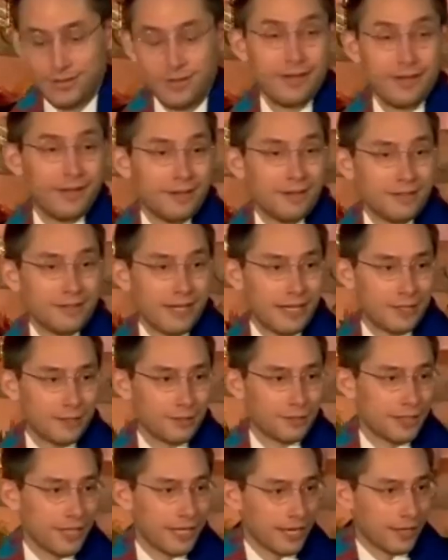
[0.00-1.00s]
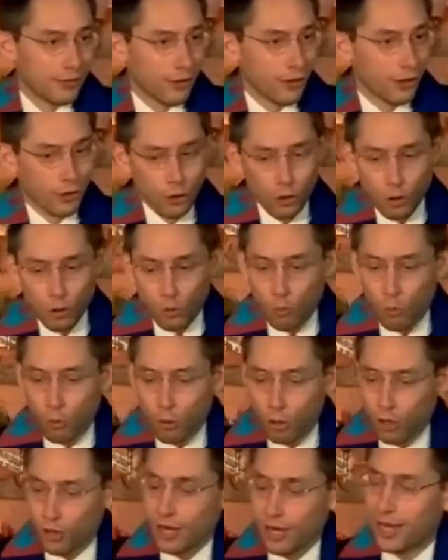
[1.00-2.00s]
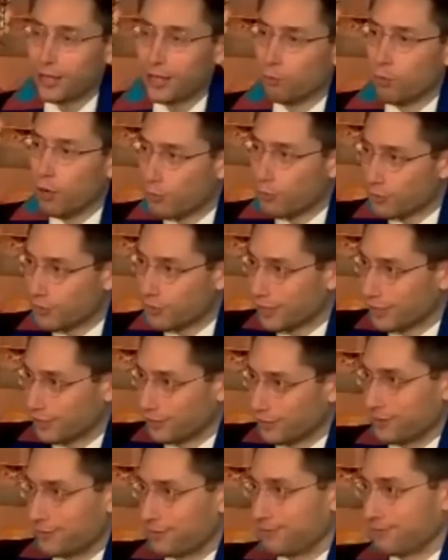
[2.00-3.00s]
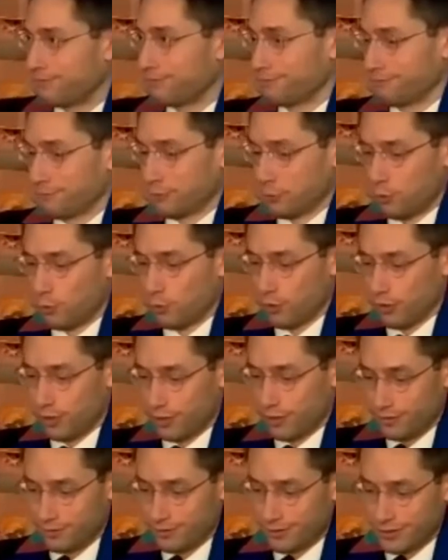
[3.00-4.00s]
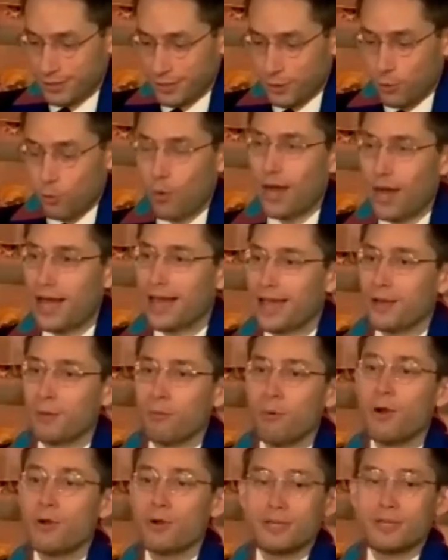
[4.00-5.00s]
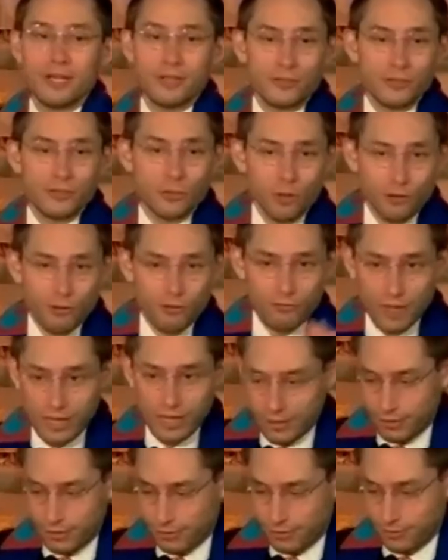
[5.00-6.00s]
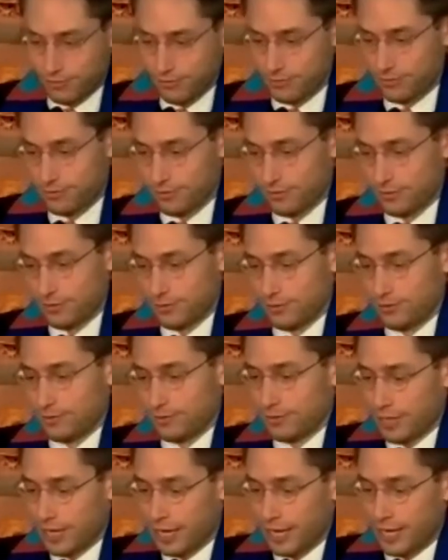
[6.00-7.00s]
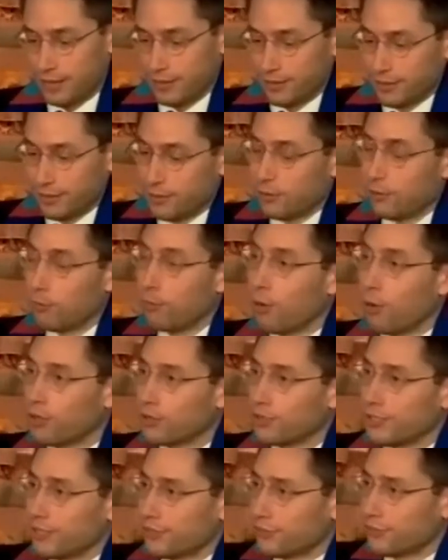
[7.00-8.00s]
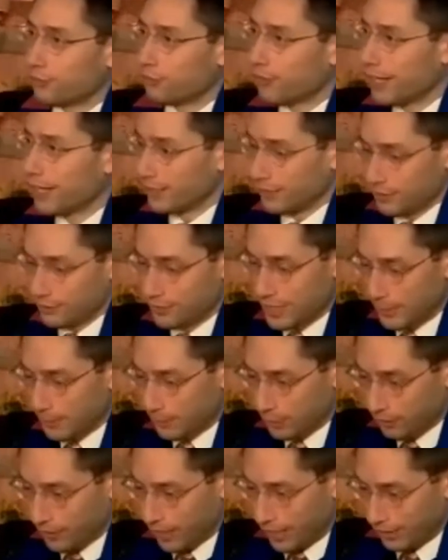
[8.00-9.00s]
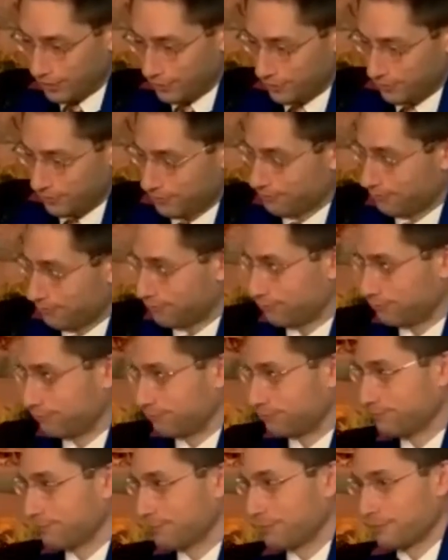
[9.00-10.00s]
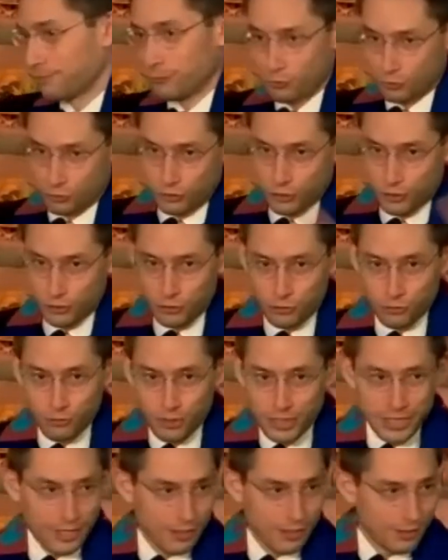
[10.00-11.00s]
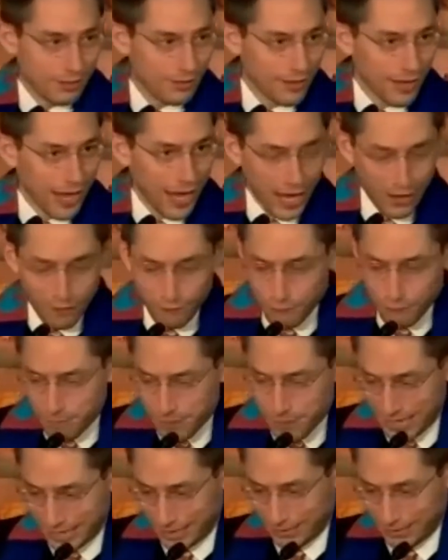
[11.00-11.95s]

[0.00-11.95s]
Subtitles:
Titles like The War on Wokeness, or Why Wokeness Will Fail, and Wokeness Derails Democrats. Those are just 3 out of many.